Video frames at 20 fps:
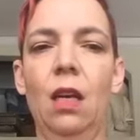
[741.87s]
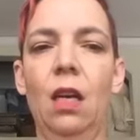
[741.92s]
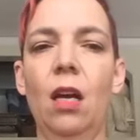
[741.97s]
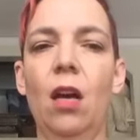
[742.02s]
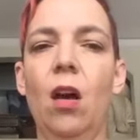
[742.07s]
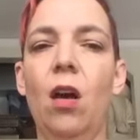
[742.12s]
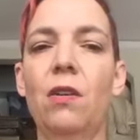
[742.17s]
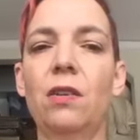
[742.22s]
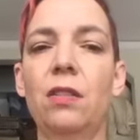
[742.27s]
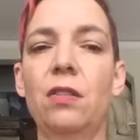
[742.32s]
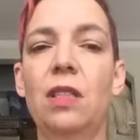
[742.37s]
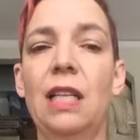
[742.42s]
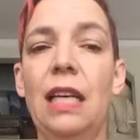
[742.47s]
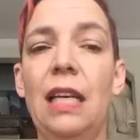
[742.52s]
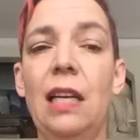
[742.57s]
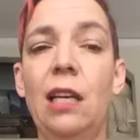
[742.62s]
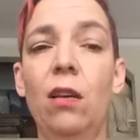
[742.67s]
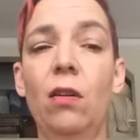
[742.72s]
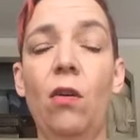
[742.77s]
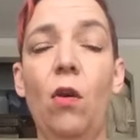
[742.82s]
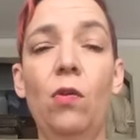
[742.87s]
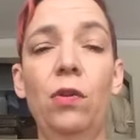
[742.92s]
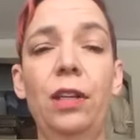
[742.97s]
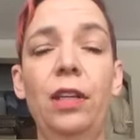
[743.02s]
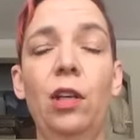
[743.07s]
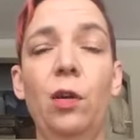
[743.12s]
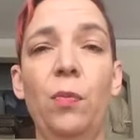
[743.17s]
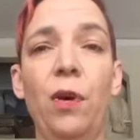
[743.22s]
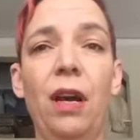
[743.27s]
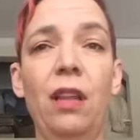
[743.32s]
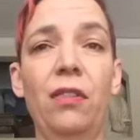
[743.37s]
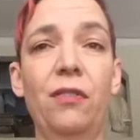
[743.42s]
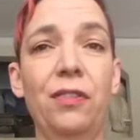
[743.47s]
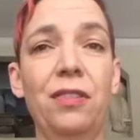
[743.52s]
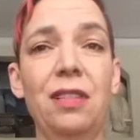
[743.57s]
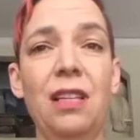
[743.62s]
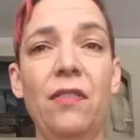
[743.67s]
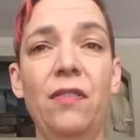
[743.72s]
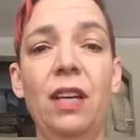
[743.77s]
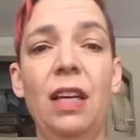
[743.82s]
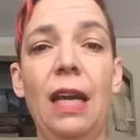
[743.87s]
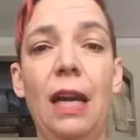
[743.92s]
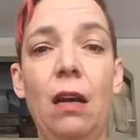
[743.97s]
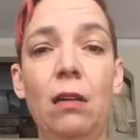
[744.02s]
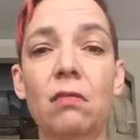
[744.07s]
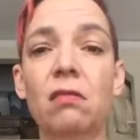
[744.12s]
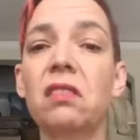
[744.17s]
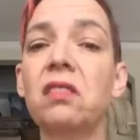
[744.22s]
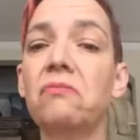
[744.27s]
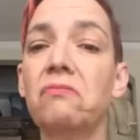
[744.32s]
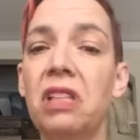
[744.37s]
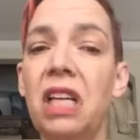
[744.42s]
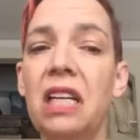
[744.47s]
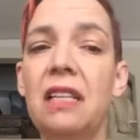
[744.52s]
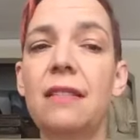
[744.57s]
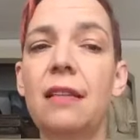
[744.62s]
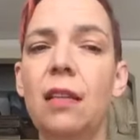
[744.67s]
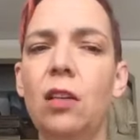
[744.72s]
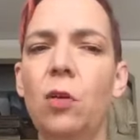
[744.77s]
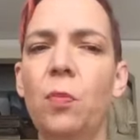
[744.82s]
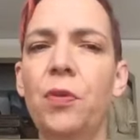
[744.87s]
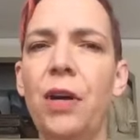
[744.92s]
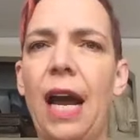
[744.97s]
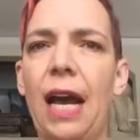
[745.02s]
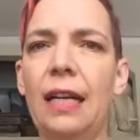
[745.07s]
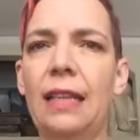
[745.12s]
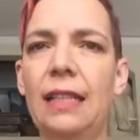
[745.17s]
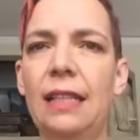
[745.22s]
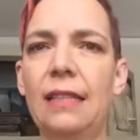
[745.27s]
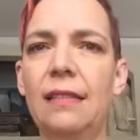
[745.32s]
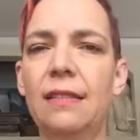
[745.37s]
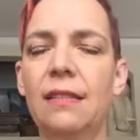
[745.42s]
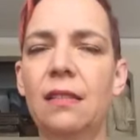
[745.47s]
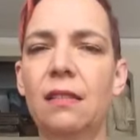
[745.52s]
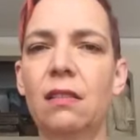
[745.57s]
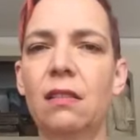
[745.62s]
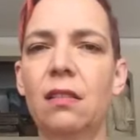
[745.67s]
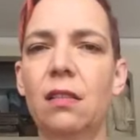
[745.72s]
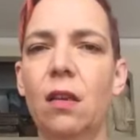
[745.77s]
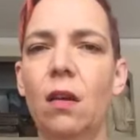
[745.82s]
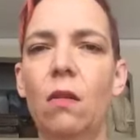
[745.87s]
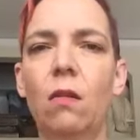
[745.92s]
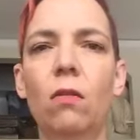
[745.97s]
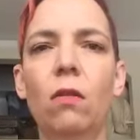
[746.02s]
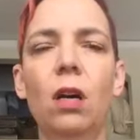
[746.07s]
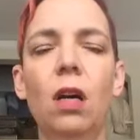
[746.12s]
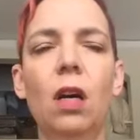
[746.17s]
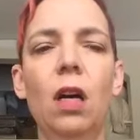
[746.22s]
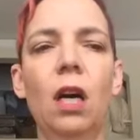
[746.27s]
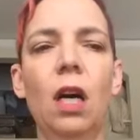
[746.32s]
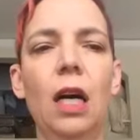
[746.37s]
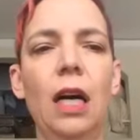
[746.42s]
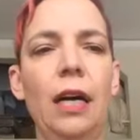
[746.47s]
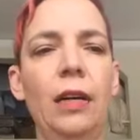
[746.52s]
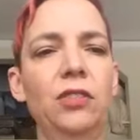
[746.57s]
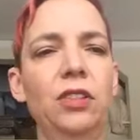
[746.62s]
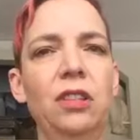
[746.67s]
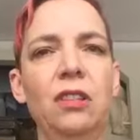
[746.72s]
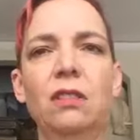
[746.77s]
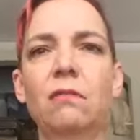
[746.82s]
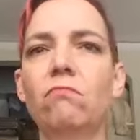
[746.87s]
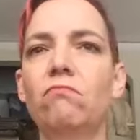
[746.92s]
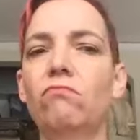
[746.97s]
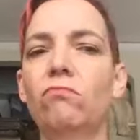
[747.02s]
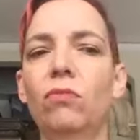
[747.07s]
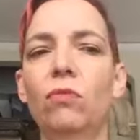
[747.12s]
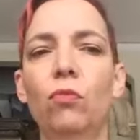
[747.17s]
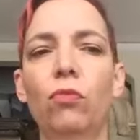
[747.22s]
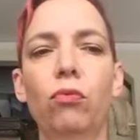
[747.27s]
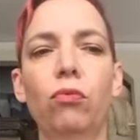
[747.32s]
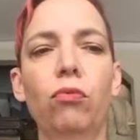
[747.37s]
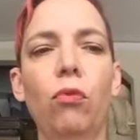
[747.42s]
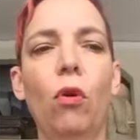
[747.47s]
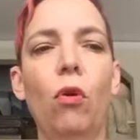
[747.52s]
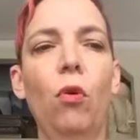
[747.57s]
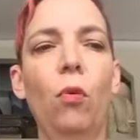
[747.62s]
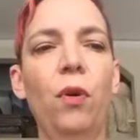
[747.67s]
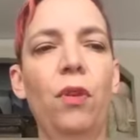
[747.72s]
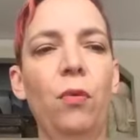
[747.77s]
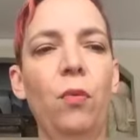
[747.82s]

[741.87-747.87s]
Also taking your, holding your breath for seven counts takes a little practice. So uh, just roll with